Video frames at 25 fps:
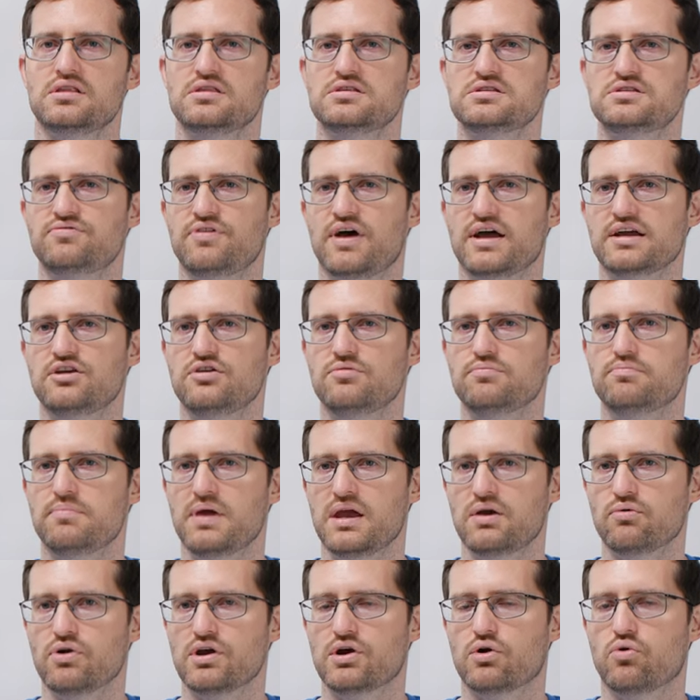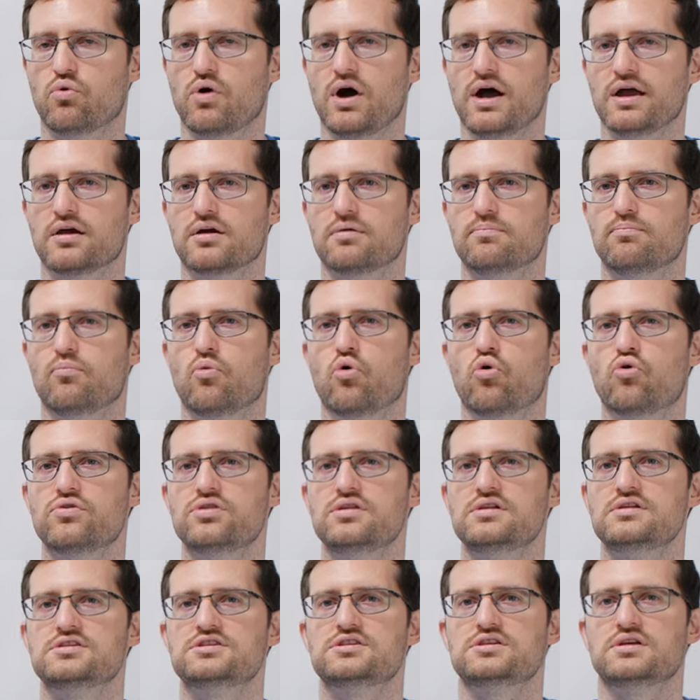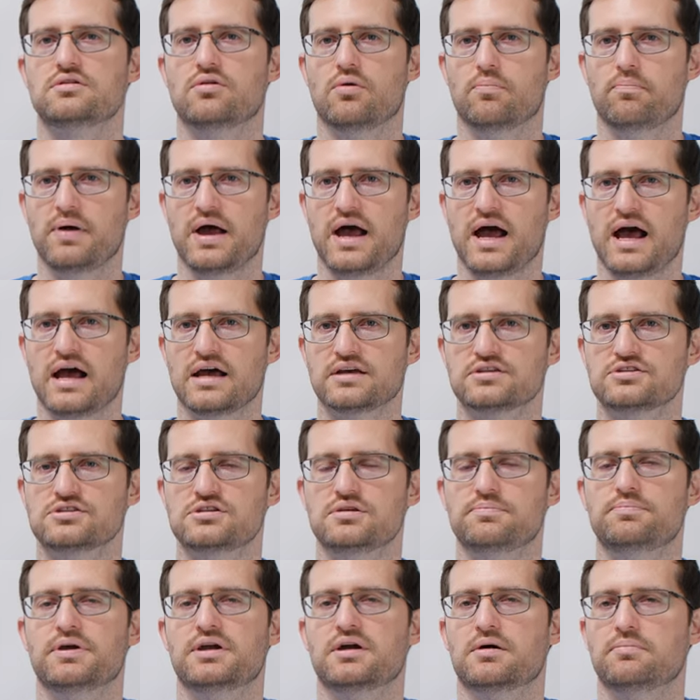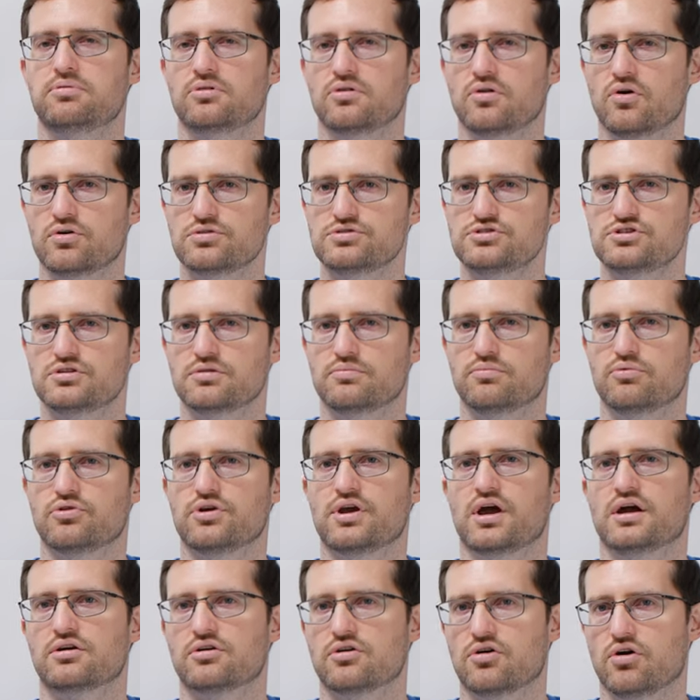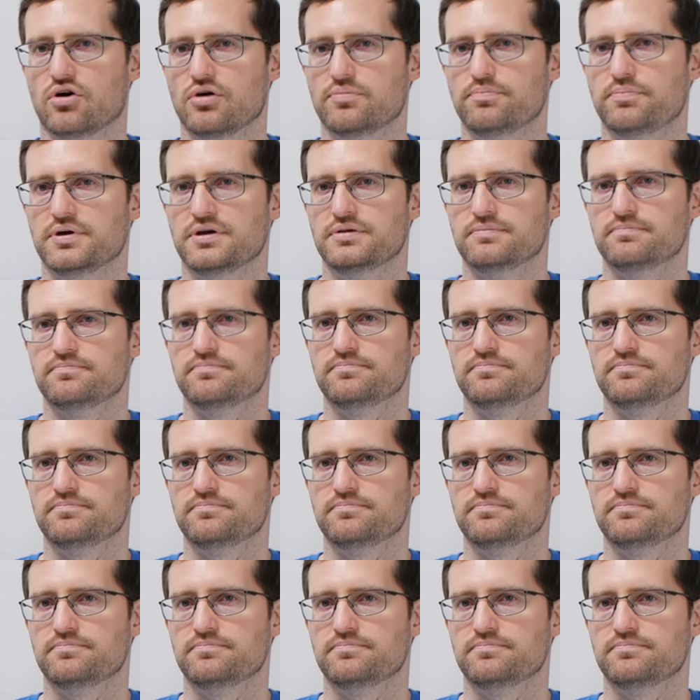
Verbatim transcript: this vacuum may require more than a single pass to pick up large debris on carpet.